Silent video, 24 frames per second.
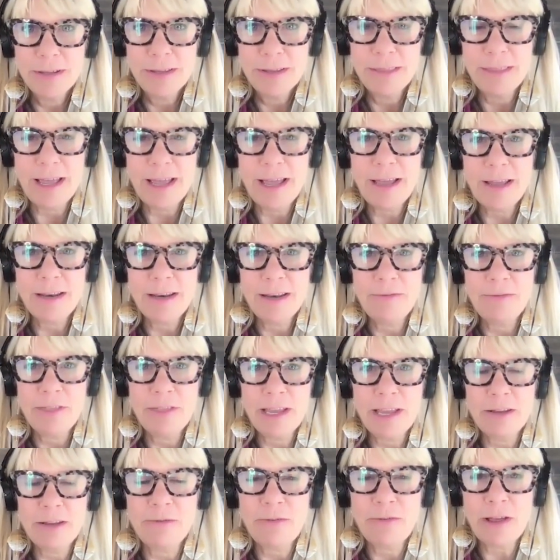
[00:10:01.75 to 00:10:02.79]
that if
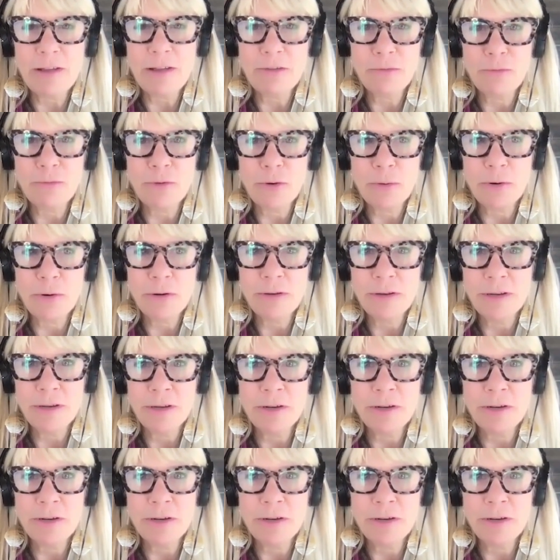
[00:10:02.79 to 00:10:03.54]
they fast forward,